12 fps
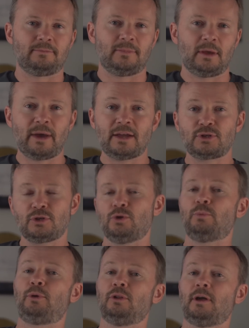Imagine
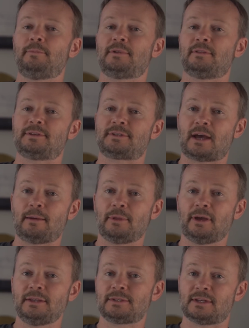you pull up to the
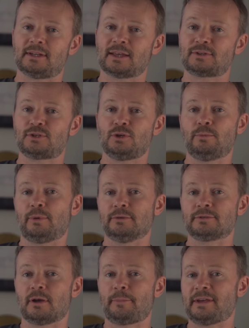stoplights and next to you
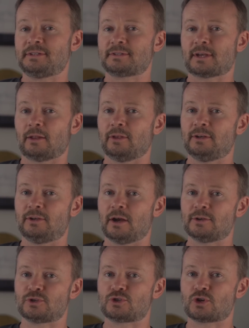pulls up a silent
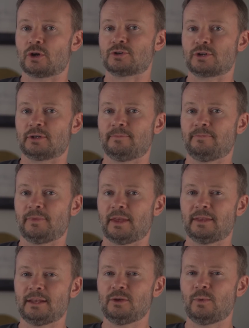Dodge Charger,
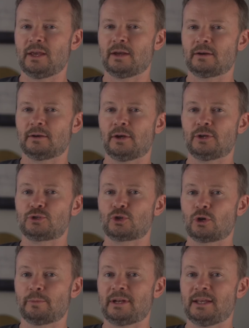and then you hear a
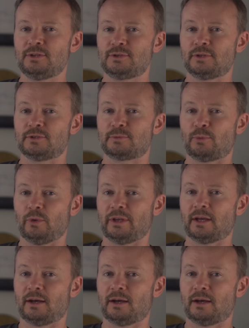turbine engine spooling